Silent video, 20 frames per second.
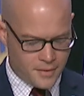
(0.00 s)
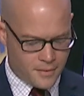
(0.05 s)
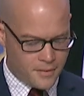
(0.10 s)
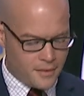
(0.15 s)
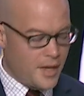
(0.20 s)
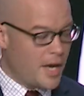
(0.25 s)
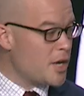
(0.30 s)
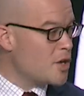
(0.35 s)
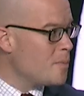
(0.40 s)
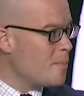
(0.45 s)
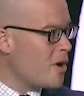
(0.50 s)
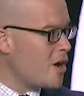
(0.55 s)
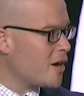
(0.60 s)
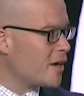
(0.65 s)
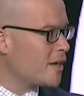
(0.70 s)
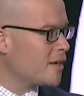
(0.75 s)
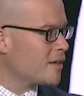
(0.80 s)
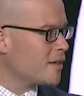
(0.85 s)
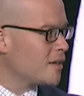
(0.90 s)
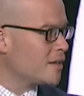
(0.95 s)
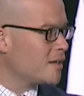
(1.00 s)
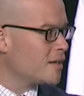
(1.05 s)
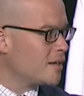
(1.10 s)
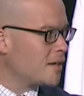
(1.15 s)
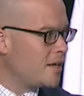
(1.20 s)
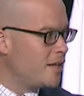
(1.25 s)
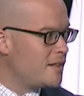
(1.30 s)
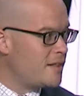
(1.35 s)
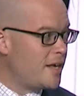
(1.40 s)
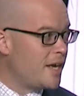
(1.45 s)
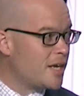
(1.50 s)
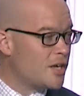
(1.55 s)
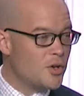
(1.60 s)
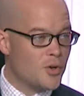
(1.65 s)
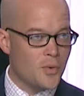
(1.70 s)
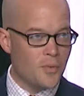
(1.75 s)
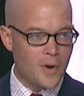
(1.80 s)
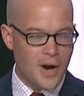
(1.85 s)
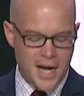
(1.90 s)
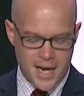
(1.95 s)
Thank you, Mark, and thank you to
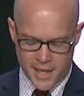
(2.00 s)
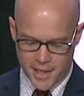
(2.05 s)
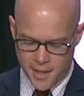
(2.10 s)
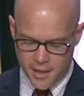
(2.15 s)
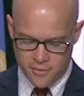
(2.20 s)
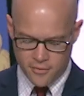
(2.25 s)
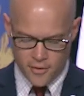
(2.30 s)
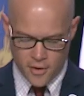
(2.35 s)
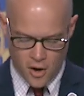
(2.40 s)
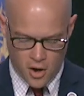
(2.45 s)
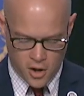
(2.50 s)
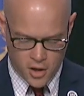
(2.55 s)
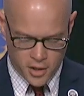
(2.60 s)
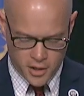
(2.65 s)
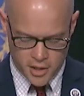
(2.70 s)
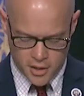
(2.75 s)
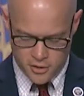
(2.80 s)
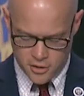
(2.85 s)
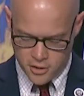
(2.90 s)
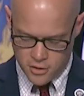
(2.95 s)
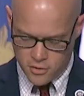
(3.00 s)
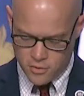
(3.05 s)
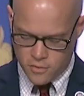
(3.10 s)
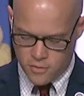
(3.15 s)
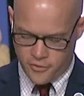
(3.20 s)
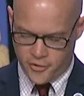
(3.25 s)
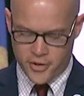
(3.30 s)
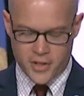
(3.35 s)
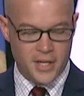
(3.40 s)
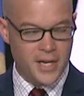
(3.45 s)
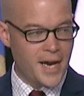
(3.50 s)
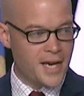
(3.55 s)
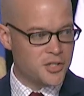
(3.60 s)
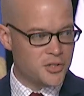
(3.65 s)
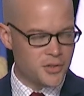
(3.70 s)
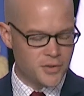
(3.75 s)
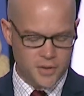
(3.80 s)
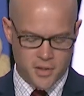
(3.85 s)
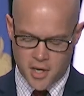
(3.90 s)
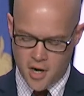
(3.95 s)
Rocky for all you do for the
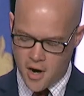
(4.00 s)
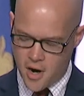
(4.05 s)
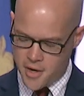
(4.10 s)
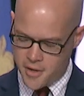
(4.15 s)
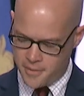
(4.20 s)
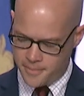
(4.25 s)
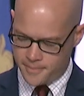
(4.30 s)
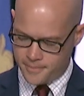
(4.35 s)
National Guard.